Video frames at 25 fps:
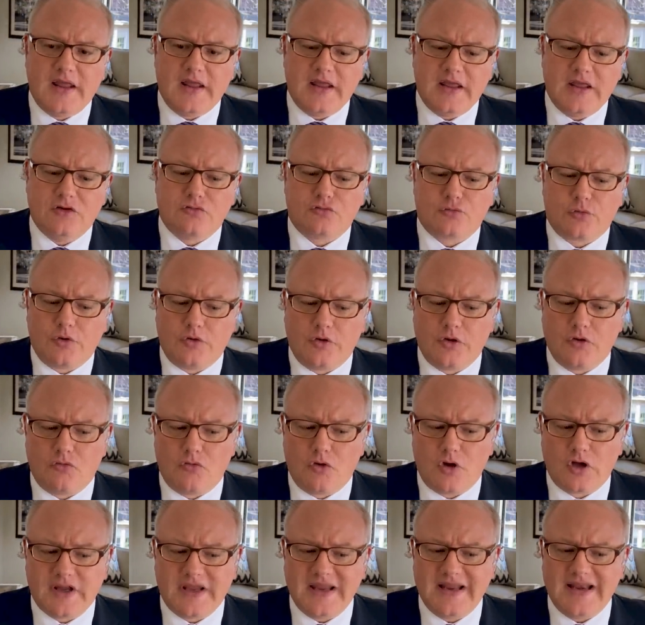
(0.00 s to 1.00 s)
is really
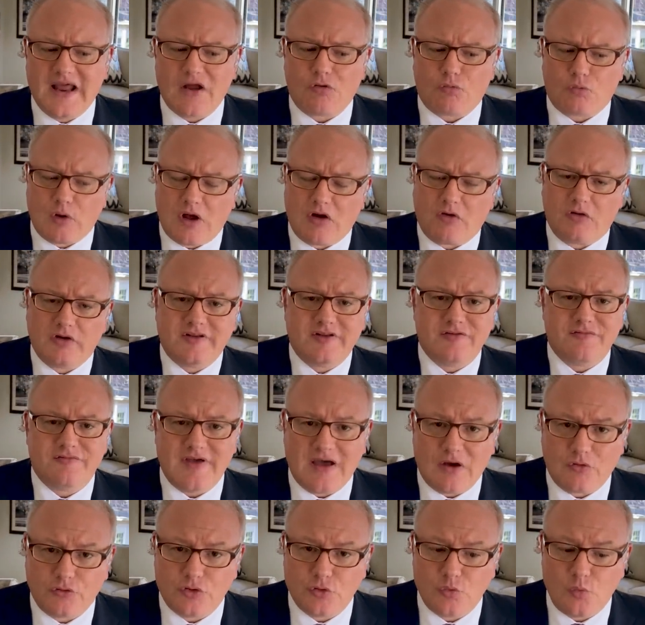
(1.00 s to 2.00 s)
looking at relative
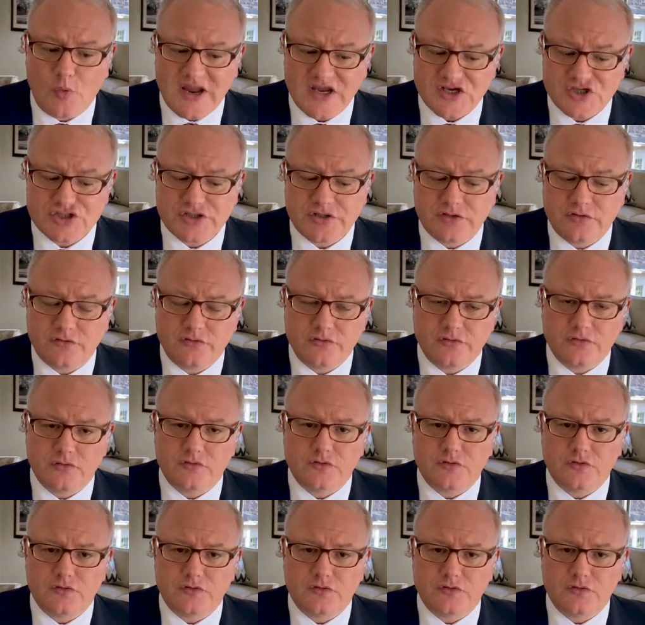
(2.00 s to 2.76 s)
valuations.